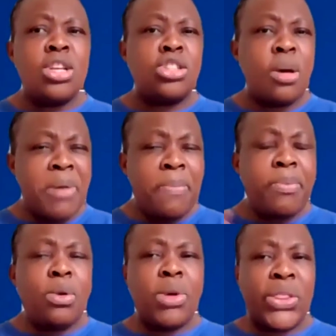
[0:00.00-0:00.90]
So
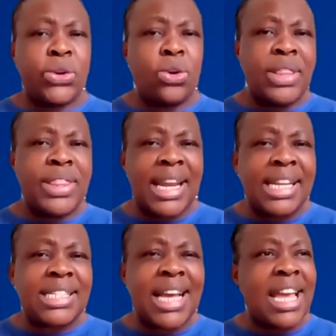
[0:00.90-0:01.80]
people will throw the
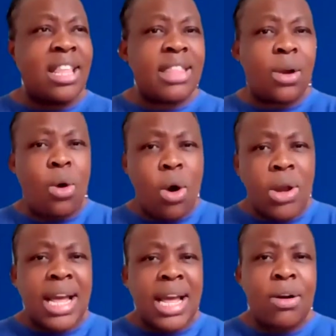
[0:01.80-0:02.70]
litter in the
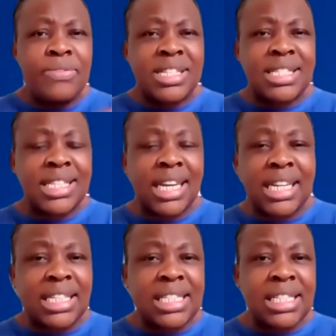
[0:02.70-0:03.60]
corner of the
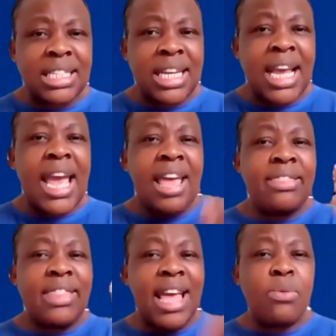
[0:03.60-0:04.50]
street.
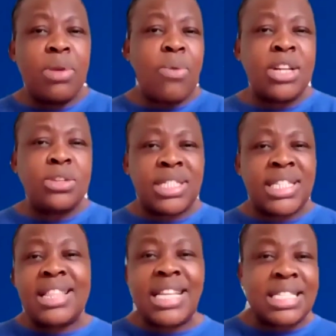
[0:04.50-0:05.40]
And then we want to
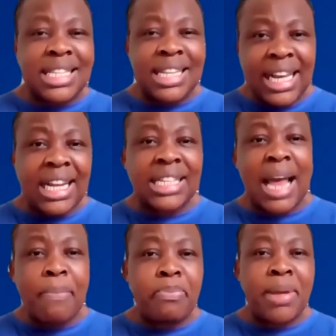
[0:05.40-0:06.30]
say there's illegal
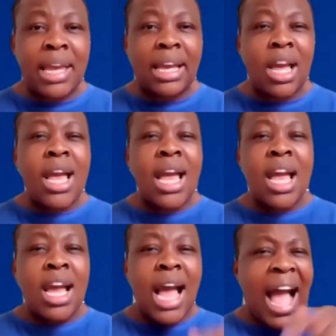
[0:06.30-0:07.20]
dumping.
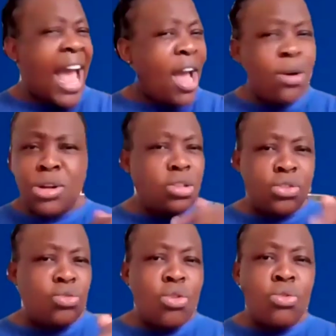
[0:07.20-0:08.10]
Mm. I also
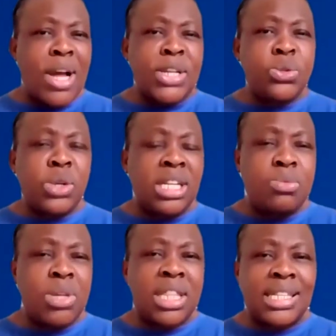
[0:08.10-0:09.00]
don't want to live
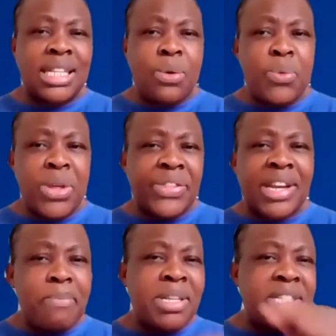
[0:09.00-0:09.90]
with
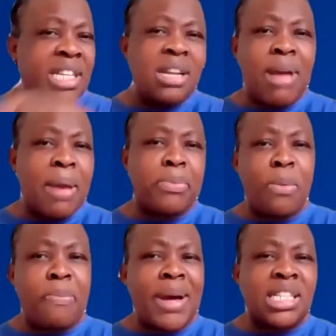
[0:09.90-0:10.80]
rubbish in my
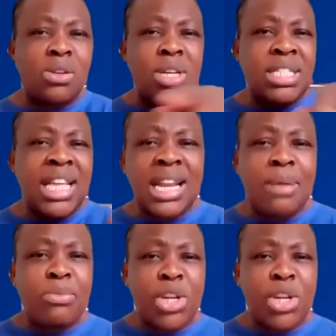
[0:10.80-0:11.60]
property, because then I'm